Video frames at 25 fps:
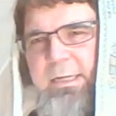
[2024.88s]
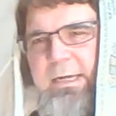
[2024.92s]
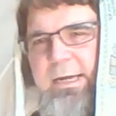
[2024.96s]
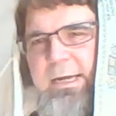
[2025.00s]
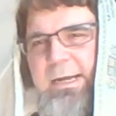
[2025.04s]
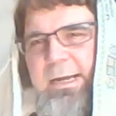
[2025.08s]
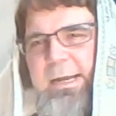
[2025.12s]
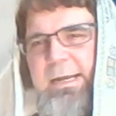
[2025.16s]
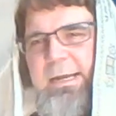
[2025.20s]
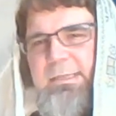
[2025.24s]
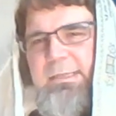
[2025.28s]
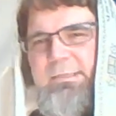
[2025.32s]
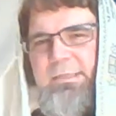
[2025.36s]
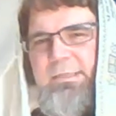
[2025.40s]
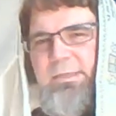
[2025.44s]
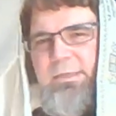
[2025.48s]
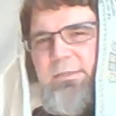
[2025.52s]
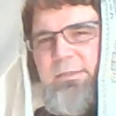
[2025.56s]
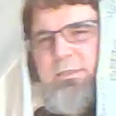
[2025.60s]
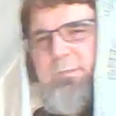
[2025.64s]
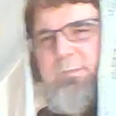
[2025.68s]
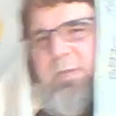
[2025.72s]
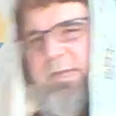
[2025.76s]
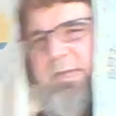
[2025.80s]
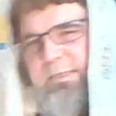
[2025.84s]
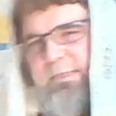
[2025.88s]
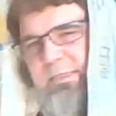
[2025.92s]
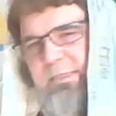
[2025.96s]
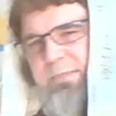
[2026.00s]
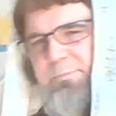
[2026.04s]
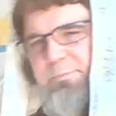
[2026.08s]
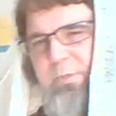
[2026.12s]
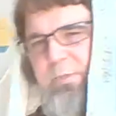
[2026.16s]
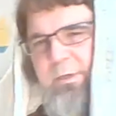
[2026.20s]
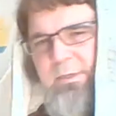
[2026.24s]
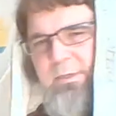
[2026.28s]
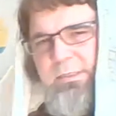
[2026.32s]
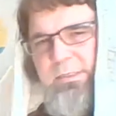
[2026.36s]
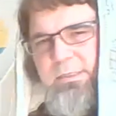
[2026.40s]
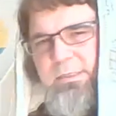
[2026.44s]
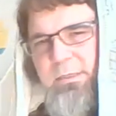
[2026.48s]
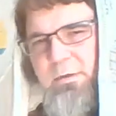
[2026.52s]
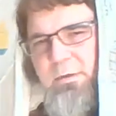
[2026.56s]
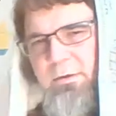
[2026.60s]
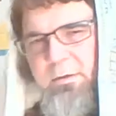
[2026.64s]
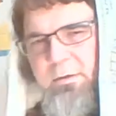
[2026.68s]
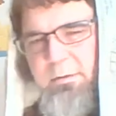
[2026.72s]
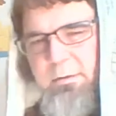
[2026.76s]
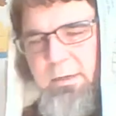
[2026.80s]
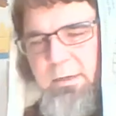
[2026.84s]
I ask you into my spirit,
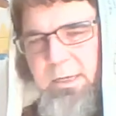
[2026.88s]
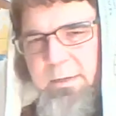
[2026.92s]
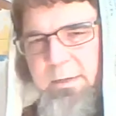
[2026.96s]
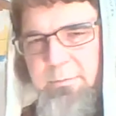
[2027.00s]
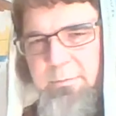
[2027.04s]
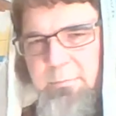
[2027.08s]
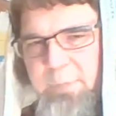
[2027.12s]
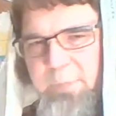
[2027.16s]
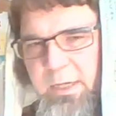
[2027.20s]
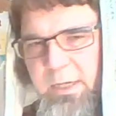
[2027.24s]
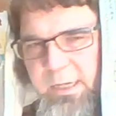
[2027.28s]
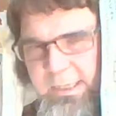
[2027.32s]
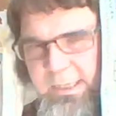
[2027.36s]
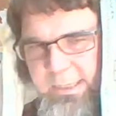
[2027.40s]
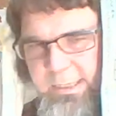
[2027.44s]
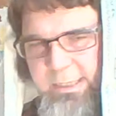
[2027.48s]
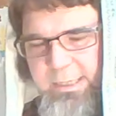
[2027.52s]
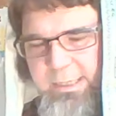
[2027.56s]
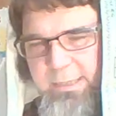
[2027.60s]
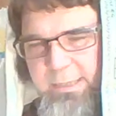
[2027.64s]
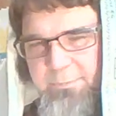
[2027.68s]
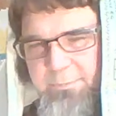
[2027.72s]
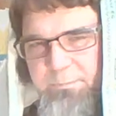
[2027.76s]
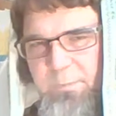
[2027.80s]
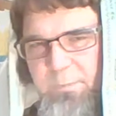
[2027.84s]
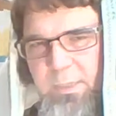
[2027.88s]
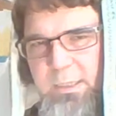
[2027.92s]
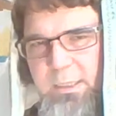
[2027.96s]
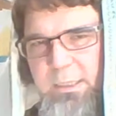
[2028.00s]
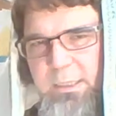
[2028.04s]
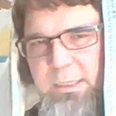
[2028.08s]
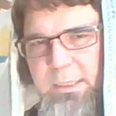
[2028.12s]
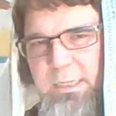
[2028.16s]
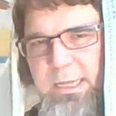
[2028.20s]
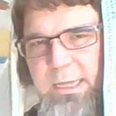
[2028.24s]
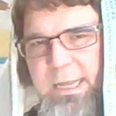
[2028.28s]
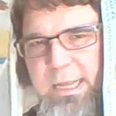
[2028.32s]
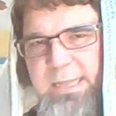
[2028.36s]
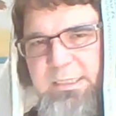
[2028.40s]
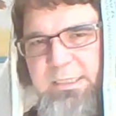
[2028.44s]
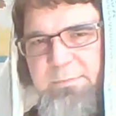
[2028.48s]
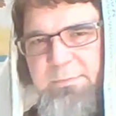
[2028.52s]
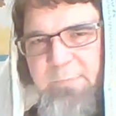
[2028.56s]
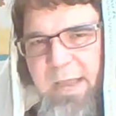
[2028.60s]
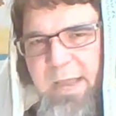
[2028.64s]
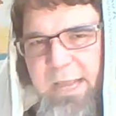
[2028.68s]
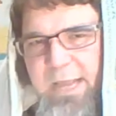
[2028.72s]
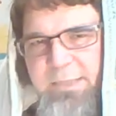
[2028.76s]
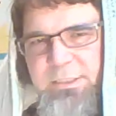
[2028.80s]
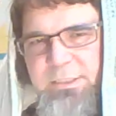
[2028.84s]
soul, and body as
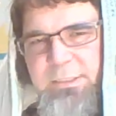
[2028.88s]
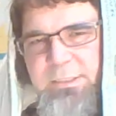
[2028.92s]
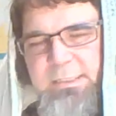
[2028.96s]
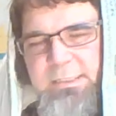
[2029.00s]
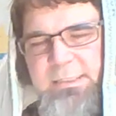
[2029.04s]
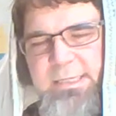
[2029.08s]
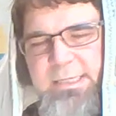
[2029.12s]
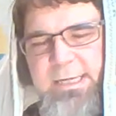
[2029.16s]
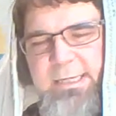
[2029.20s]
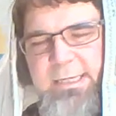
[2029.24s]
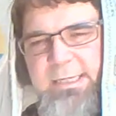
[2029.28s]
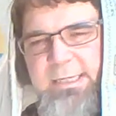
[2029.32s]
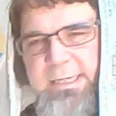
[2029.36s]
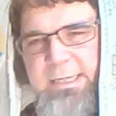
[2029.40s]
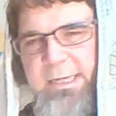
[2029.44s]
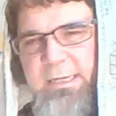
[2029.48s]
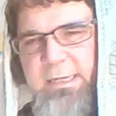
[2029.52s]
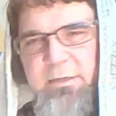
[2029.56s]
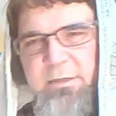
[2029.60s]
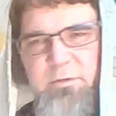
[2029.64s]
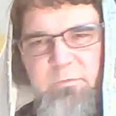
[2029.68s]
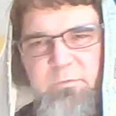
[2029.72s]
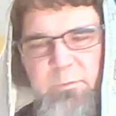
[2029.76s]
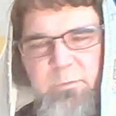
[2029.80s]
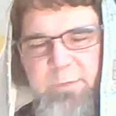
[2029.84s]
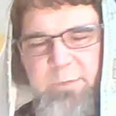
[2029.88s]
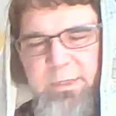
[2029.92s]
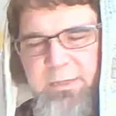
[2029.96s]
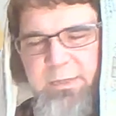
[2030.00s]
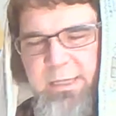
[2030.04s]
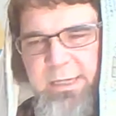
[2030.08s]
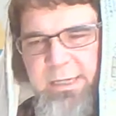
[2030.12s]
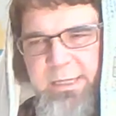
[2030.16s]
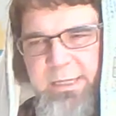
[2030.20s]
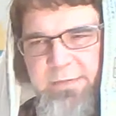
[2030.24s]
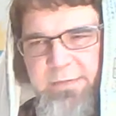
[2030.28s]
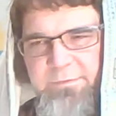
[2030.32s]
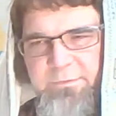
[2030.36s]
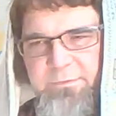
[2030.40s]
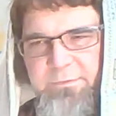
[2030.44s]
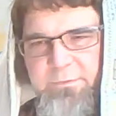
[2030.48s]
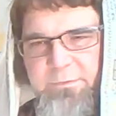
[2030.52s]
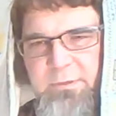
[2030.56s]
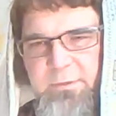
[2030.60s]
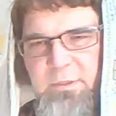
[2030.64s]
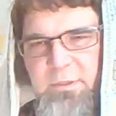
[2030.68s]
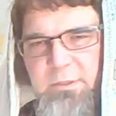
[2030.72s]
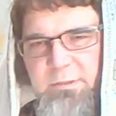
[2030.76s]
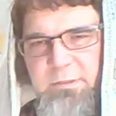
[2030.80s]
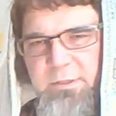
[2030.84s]
majesty and king over my life.
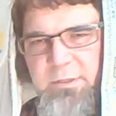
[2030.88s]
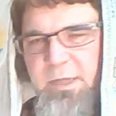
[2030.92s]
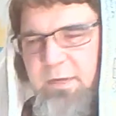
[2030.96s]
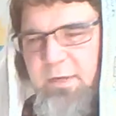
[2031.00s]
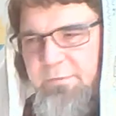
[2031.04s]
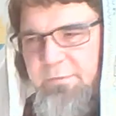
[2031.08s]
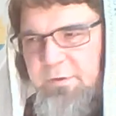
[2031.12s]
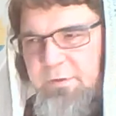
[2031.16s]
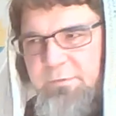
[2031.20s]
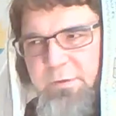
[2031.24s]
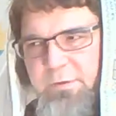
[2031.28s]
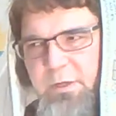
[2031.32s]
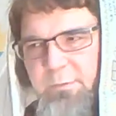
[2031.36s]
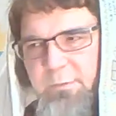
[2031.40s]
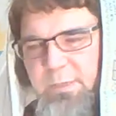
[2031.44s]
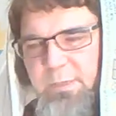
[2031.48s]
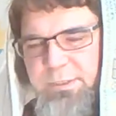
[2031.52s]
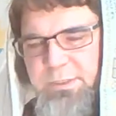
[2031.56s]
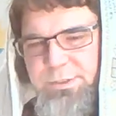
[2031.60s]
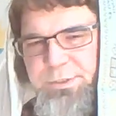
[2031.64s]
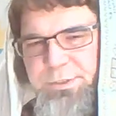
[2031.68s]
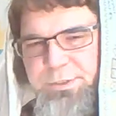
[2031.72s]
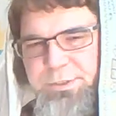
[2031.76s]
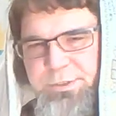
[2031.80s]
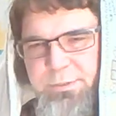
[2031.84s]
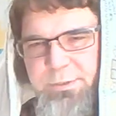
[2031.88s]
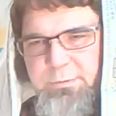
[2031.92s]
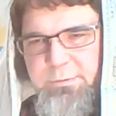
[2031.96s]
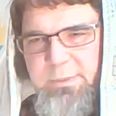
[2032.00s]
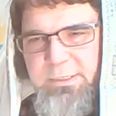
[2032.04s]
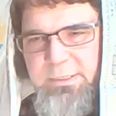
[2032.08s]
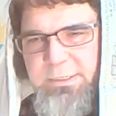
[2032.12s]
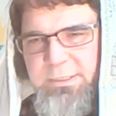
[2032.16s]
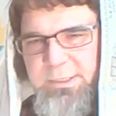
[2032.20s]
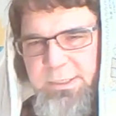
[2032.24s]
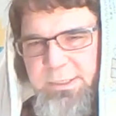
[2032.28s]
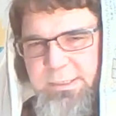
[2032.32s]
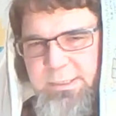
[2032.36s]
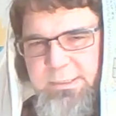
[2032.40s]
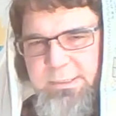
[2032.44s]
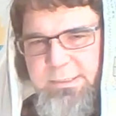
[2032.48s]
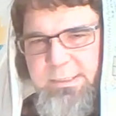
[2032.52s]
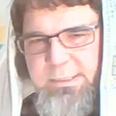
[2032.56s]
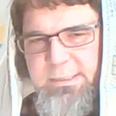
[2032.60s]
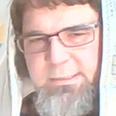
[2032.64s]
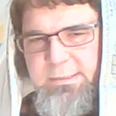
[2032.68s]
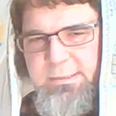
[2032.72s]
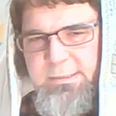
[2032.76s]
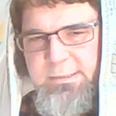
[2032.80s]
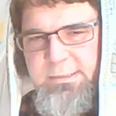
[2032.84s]
Love you very much, Yeshua,
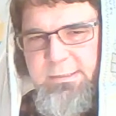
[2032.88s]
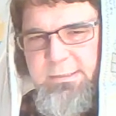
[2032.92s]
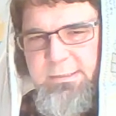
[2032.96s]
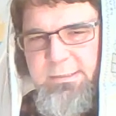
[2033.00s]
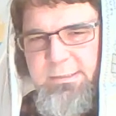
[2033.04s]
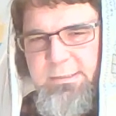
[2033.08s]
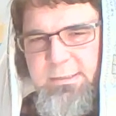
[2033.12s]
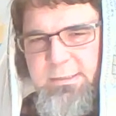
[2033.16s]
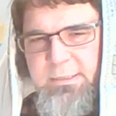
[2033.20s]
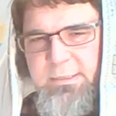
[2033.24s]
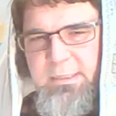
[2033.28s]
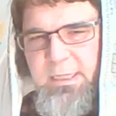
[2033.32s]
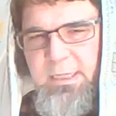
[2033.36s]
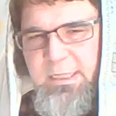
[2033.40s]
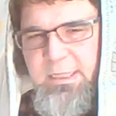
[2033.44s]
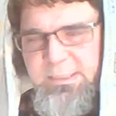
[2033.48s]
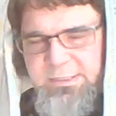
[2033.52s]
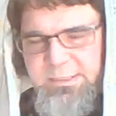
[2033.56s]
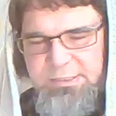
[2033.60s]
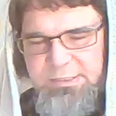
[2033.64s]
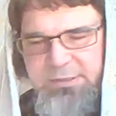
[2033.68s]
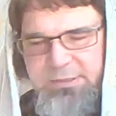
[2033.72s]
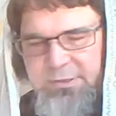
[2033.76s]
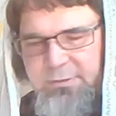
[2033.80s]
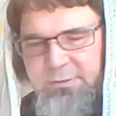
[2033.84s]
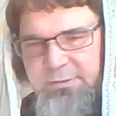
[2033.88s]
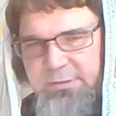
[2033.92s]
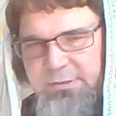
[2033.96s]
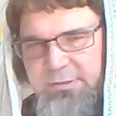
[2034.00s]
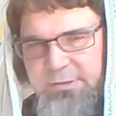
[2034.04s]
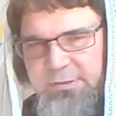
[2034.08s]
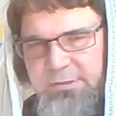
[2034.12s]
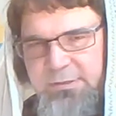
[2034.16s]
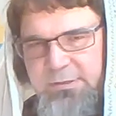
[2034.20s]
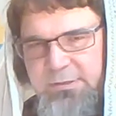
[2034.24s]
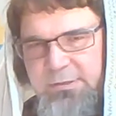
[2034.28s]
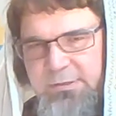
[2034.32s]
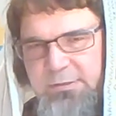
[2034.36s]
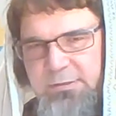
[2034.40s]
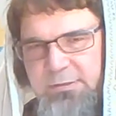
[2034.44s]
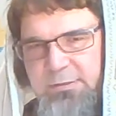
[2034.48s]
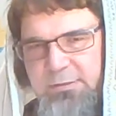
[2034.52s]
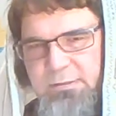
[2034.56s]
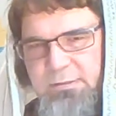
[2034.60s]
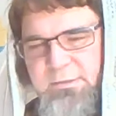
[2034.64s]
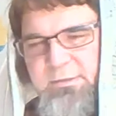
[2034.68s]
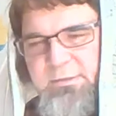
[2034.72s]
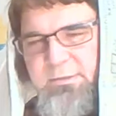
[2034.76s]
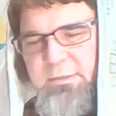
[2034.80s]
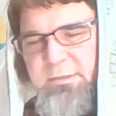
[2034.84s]
Jesus, Jesus,
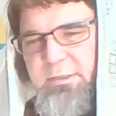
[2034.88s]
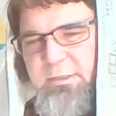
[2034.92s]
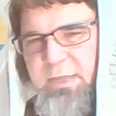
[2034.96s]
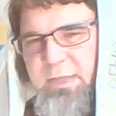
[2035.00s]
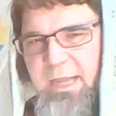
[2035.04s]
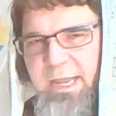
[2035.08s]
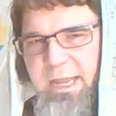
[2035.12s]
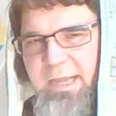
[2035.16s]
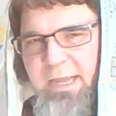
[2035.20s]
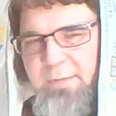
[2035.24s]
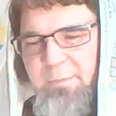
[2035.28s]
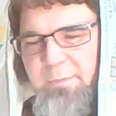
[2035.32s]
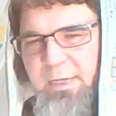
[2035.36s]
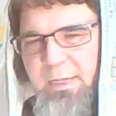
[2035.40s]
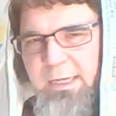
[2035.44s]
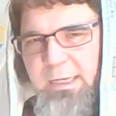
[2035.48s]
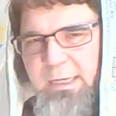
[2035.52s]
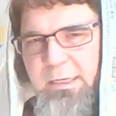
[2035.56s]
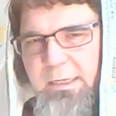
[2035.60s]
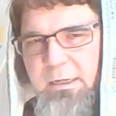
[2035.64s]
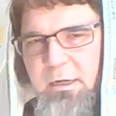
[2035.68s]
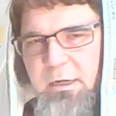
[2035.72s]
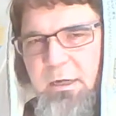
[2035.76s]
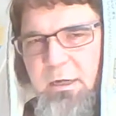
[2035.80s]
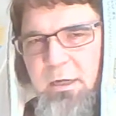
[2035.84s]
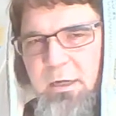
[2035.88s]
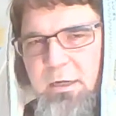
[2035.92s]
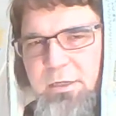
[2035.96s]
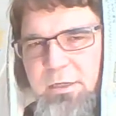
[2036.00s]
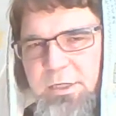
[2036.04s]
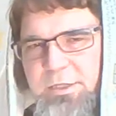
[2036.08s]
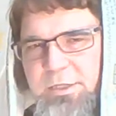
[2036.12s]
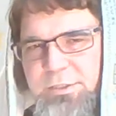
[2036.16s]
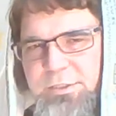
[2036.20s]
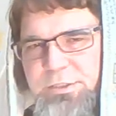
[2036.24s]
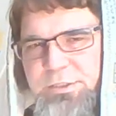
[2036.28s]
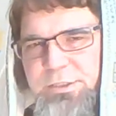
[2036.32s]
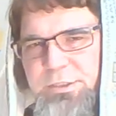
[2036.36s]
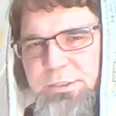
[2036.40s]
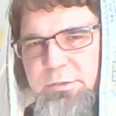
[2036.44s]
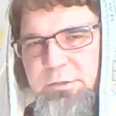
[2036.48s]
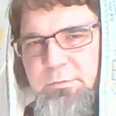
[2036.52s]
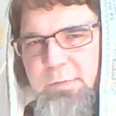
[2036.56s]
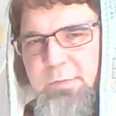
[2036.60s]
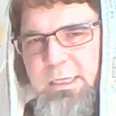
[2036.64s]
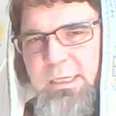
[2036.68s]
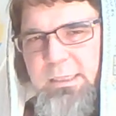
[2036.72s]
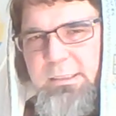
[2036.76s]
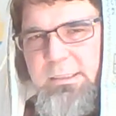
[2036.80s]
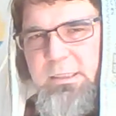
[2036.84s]
Amen. Our
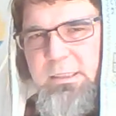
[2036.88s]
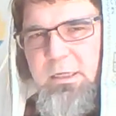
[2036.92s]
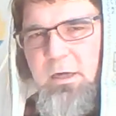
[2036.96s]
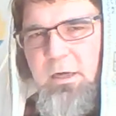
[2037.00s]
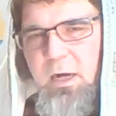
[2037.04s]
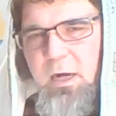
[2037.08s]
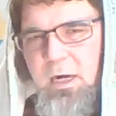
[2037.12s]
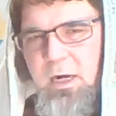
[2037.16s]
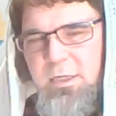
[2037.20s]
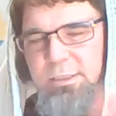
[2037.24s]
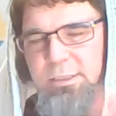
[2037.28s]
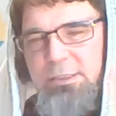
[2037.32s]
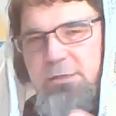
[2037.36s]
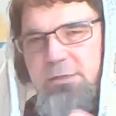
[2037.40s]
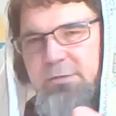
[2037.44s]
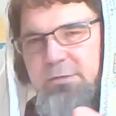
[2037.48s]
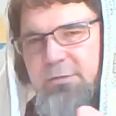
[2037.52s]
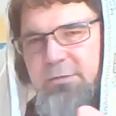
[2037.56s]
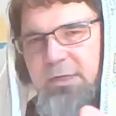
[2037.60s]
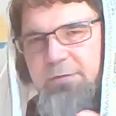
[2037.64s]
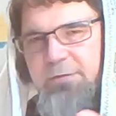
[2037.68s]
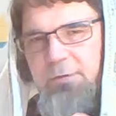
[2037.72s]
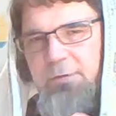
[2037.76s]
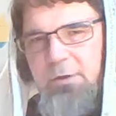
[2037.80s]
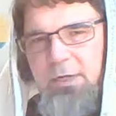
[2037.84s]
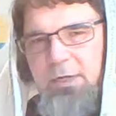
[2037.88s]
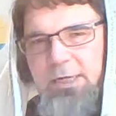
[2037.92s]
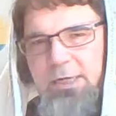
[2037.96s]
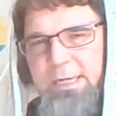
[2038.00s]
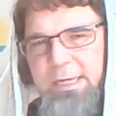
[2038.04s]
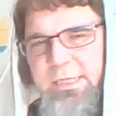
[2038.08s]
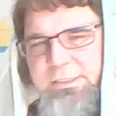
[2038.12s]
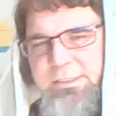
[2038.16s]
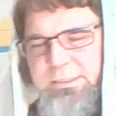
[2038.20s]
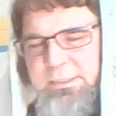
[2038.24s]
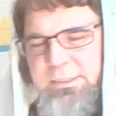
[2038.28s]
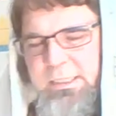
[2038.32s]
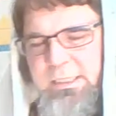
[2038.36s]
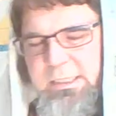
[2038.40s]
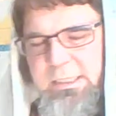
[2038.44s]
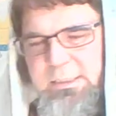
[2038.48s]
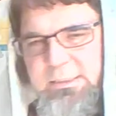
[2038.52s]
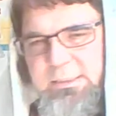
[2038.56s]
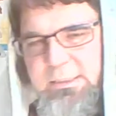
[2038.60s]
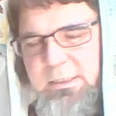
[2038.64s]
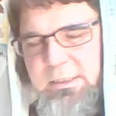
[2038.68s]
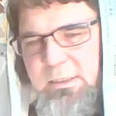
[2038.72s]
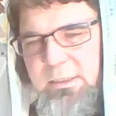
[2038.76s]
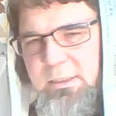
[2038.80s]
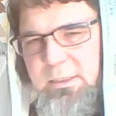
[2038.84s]
Yeshua, our deliverer, Yeshua,
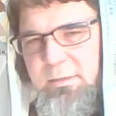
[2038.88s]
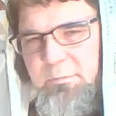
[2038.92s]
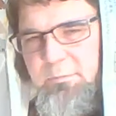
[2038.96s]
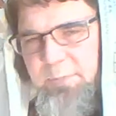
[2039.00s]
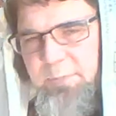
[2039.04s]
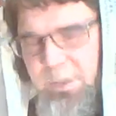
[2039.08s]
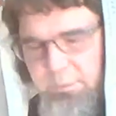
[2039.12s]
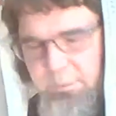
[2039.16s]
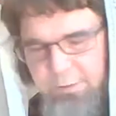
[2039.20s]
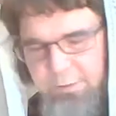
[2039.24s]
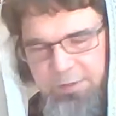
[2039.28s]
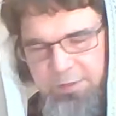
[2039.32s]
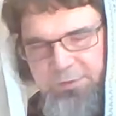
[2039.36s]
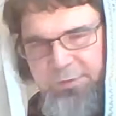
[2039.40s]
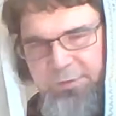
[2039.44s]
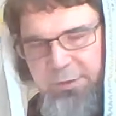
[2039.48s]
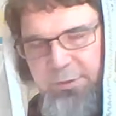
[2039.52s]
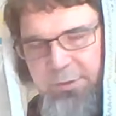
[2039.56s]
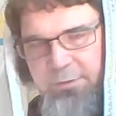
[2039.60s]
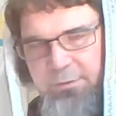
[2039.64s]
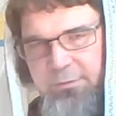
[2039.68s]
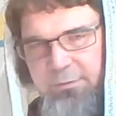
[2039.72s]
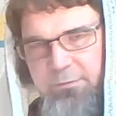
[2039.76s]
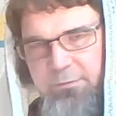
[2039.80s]
be with you.